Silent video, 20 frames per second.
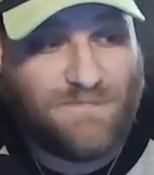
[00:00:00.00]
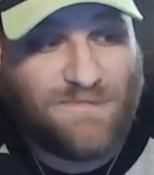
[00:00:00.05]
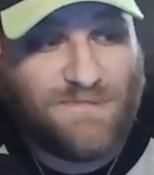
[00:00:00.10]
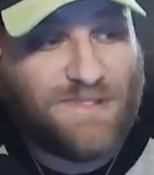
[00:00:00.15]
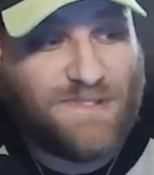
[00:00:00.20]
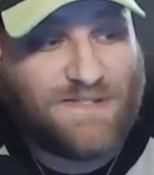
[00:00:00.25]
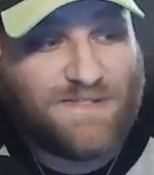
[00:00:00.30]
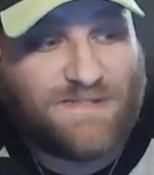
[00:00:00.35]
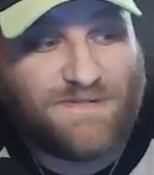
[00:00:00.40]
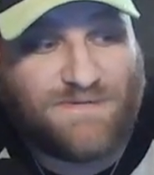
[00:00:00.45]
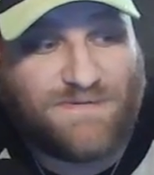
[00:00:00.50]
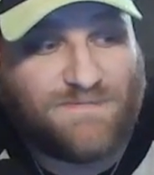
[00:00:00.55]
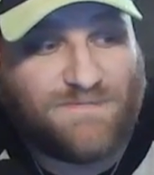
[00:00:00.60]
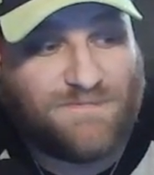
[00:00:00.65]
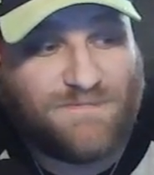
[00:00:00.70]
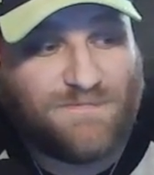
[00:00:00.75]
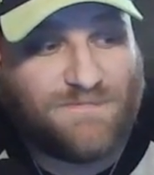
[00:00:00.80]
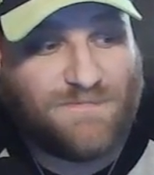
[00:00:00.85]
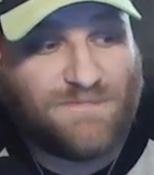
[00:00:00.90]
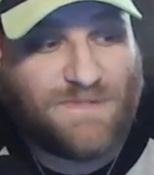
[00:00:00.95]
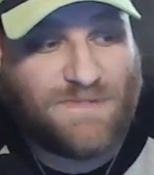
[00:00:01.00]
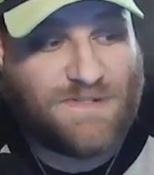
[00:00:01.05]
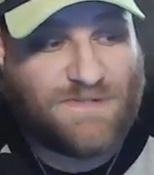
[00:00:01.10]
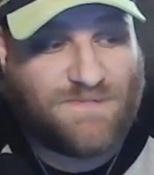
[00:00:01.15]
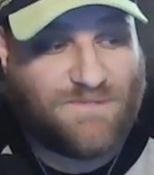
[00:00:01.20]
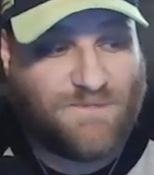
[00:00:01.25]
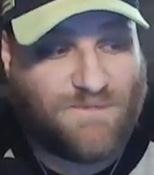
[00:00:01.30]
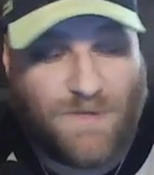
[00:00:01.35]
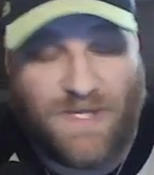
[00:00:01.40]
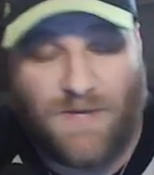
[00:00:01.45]
this
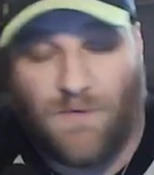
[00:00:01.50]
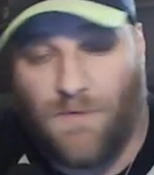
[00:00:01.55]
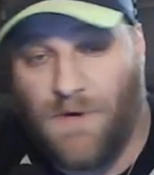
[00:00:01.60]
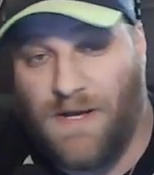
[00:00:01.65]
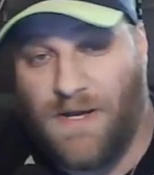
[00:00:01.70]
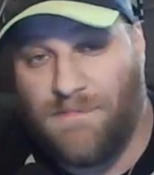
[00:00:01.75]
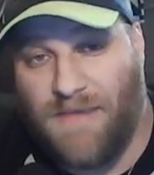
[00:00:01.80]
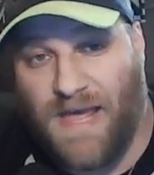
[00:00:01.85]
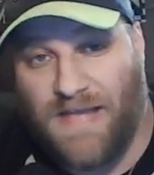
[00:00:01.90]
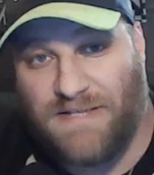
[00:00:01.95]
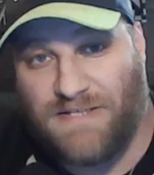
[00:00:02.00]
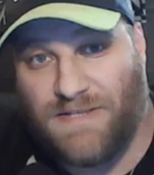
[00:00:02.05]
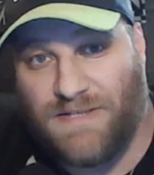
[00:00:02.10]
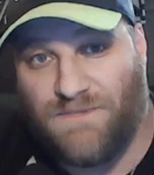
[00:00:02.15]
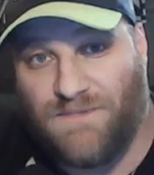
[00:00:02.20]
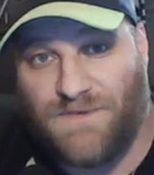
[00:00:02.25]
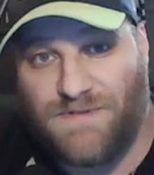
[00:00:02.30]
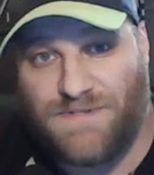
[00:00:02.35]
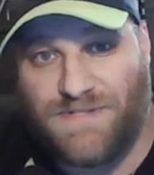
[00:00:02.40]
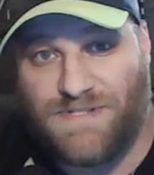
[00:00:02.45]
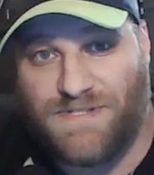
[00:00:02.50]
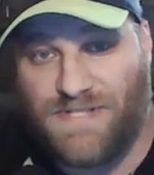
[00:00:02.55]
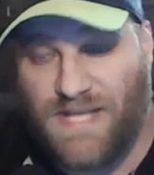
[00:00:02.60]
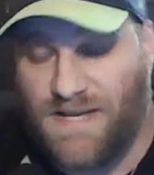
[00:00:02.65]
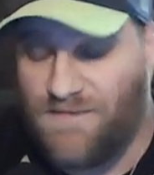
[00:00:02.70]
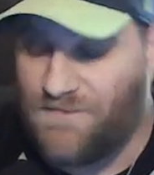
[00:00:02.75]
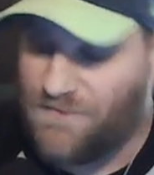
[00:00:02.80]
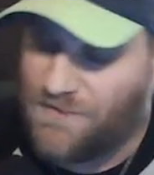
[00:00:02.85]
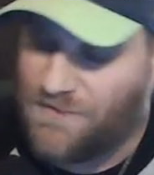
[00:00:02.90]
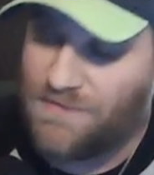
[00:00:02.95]
week one matchup versus
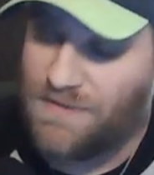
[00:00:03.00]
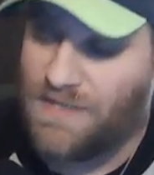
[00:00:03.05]
Denver.